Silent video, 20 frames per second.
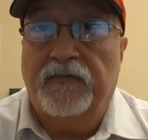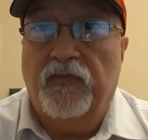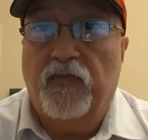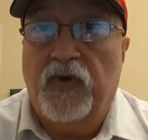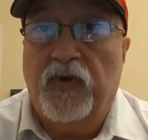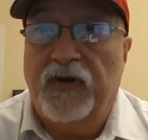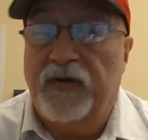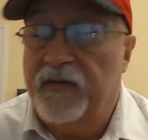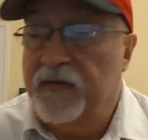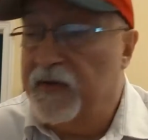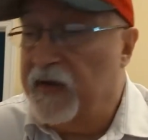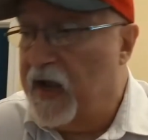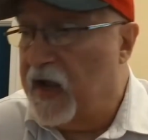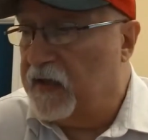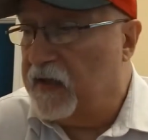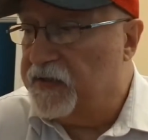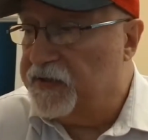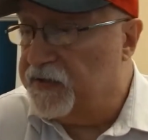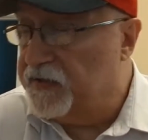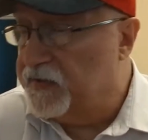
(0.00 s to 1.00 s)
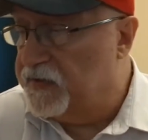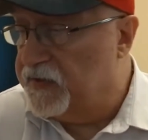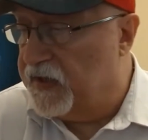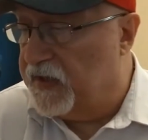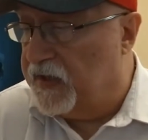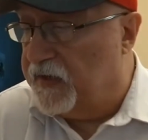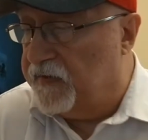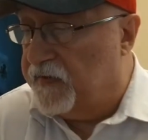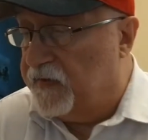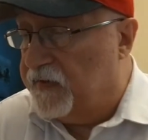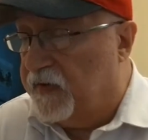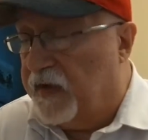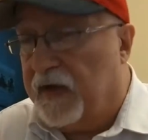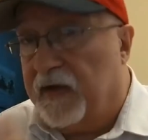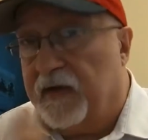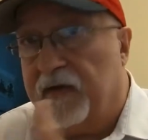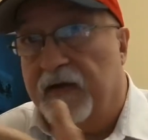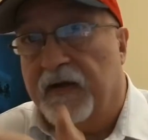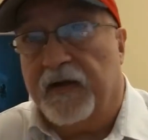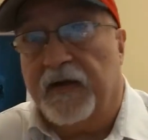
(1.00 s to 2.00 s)
when actions
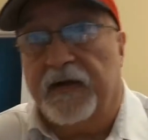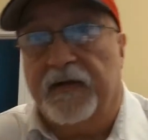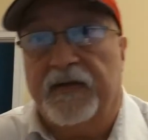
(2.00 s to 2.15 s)
like